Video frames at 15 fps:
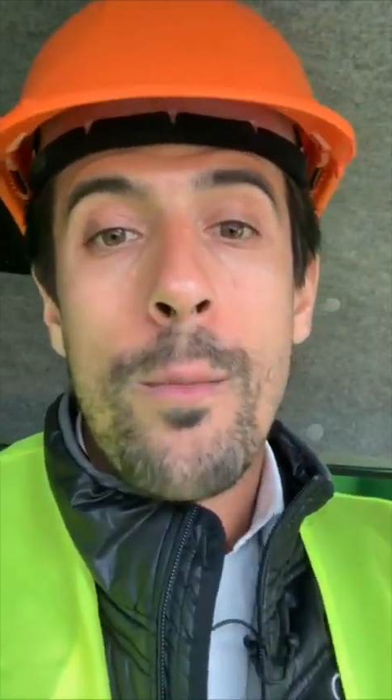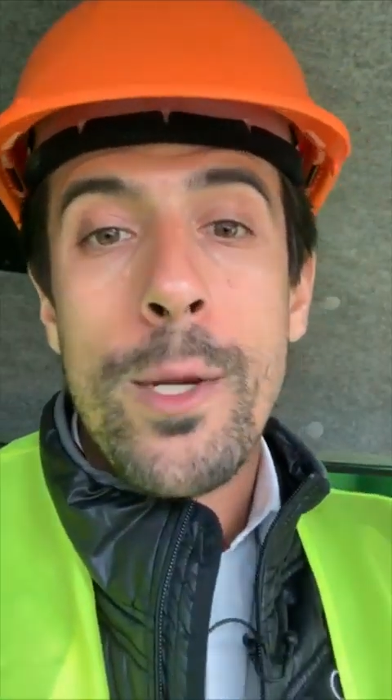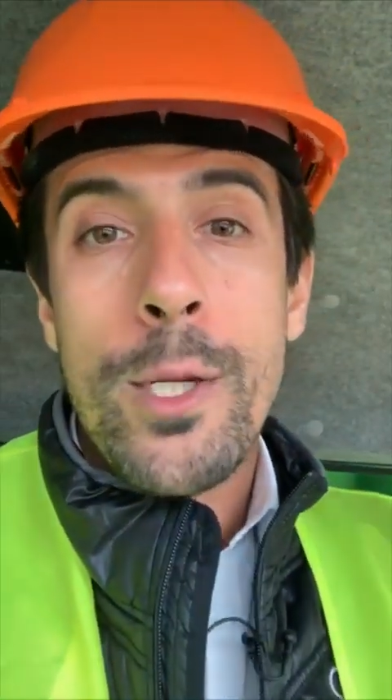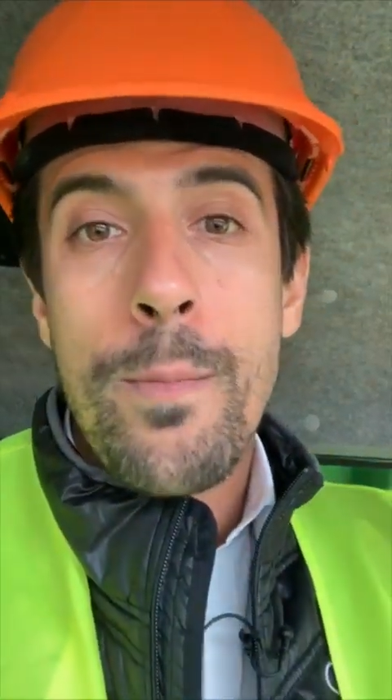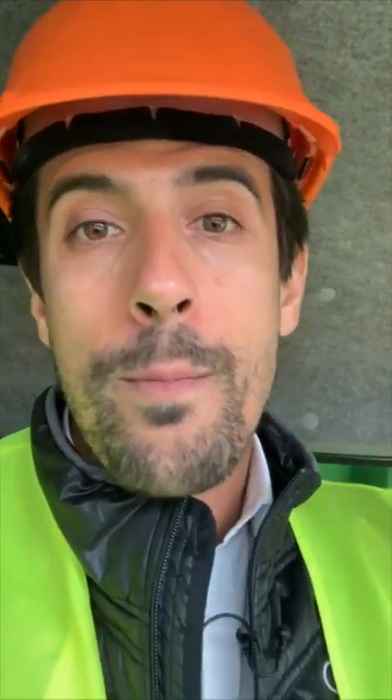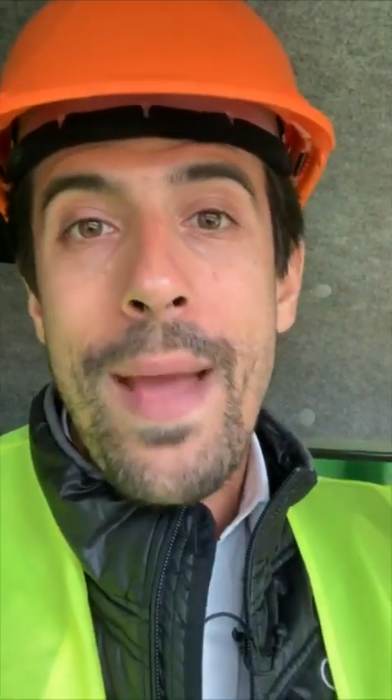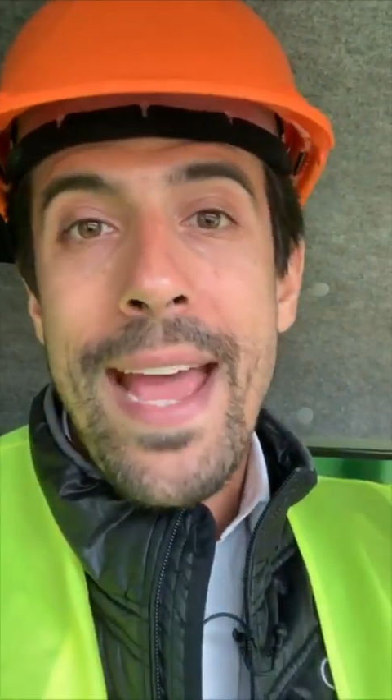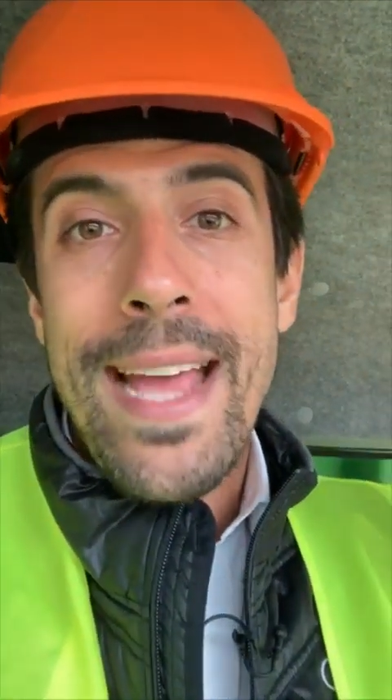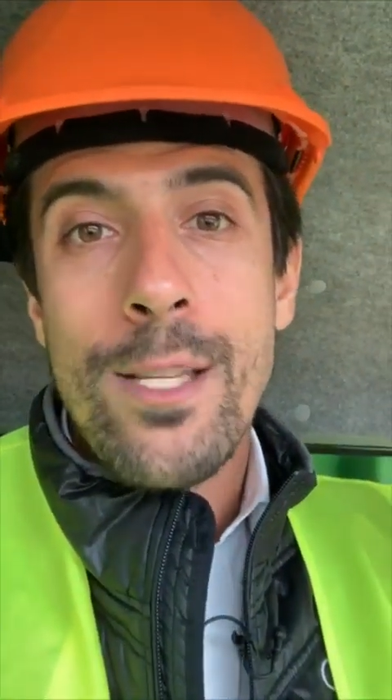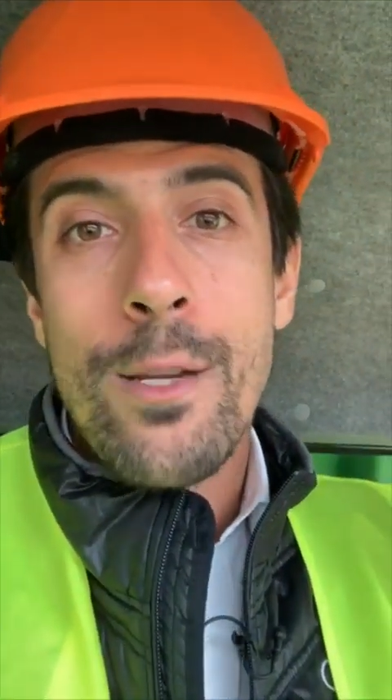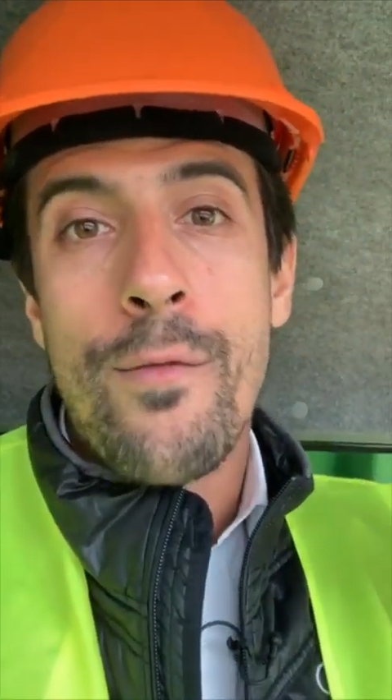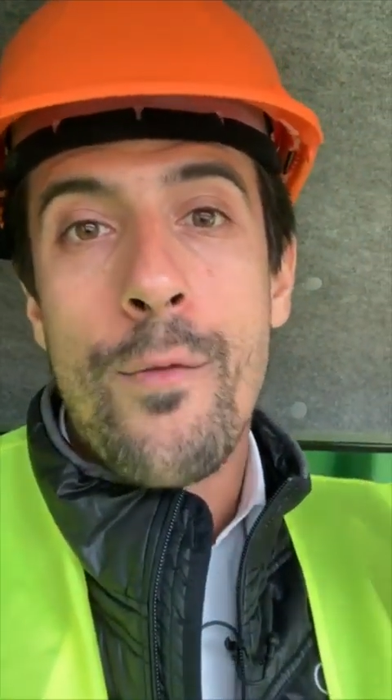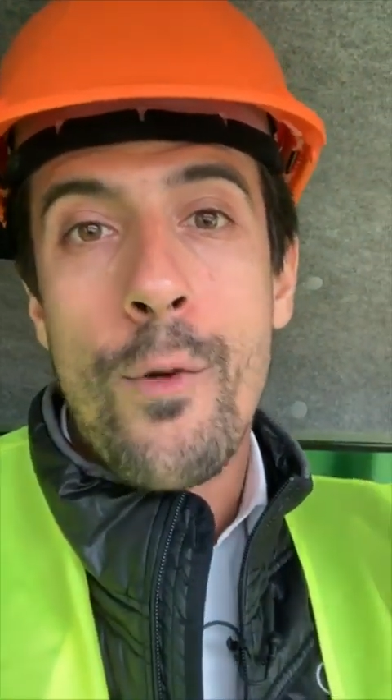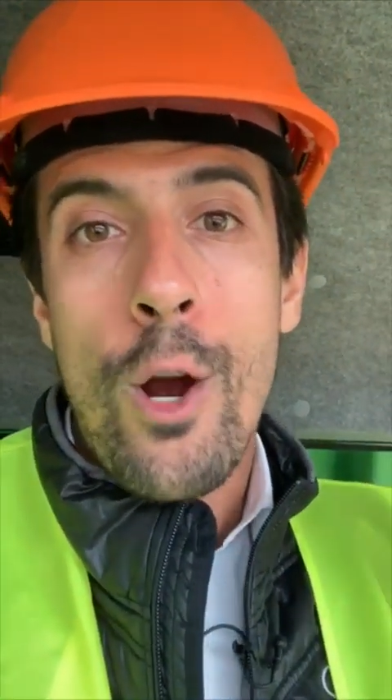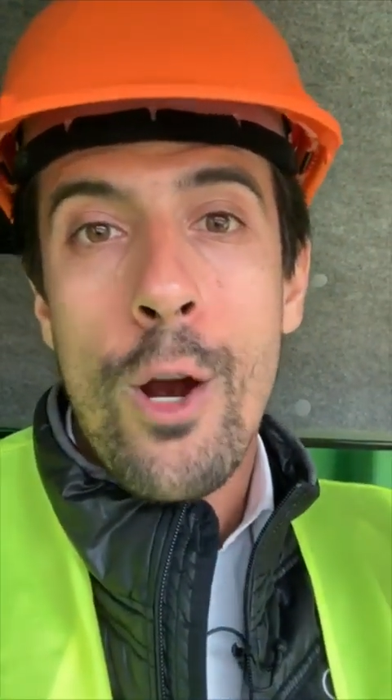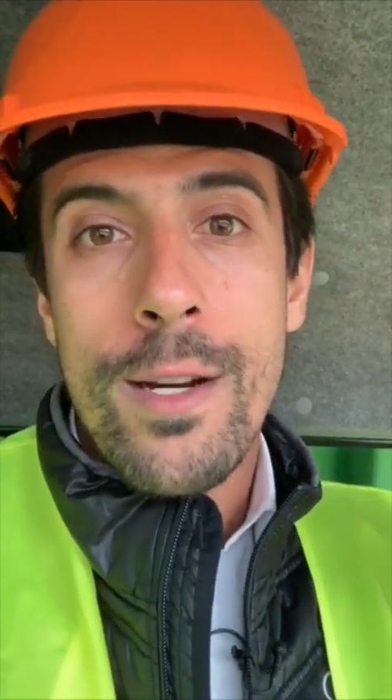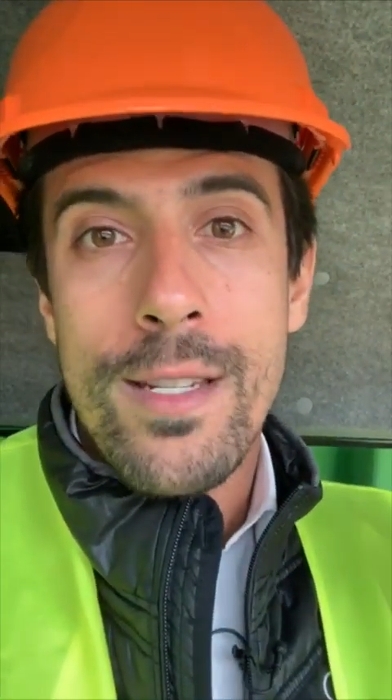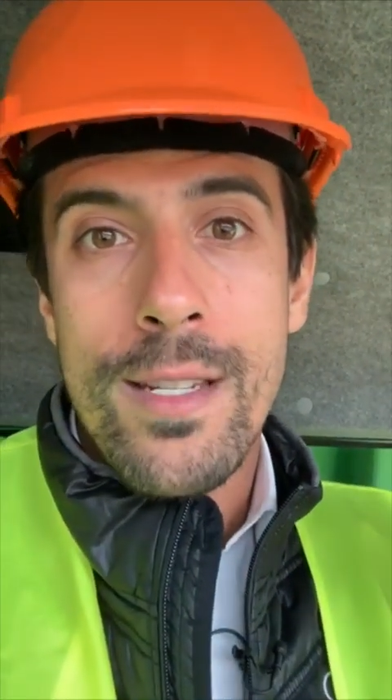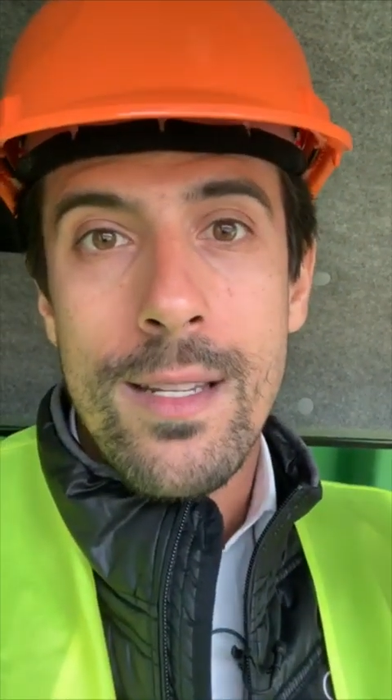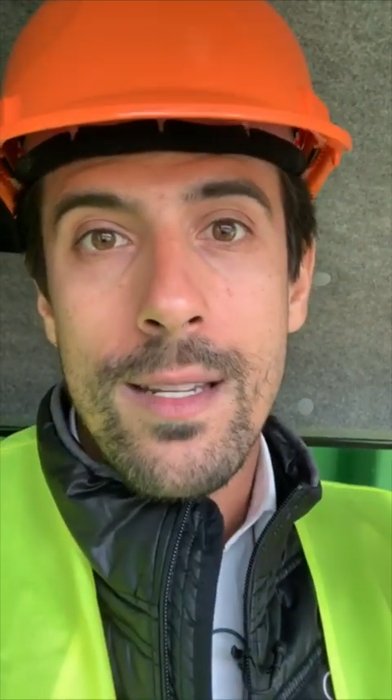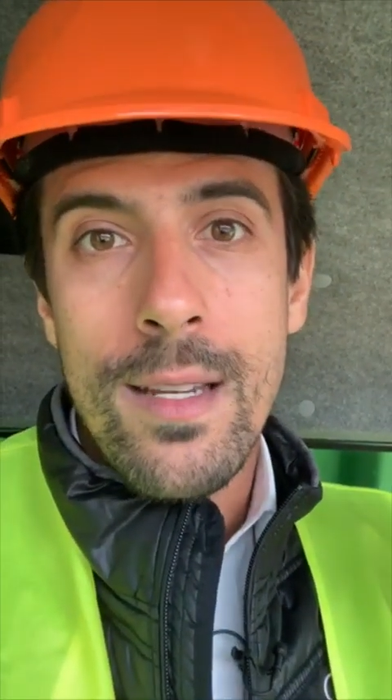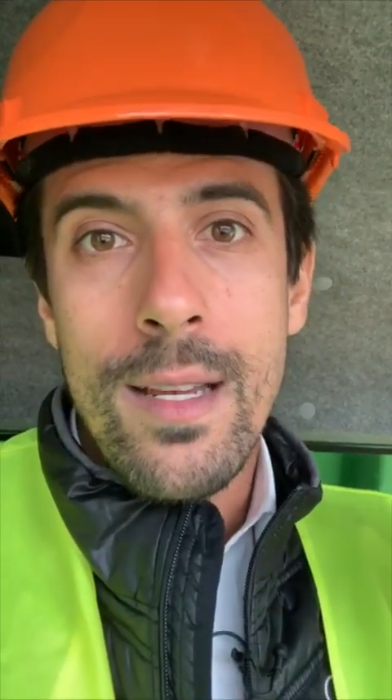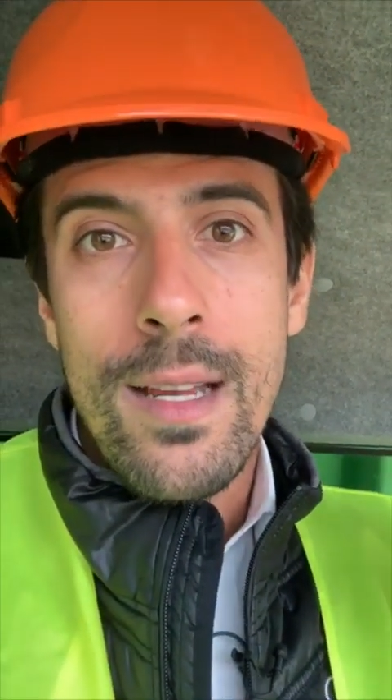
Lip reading: much mass of rocks,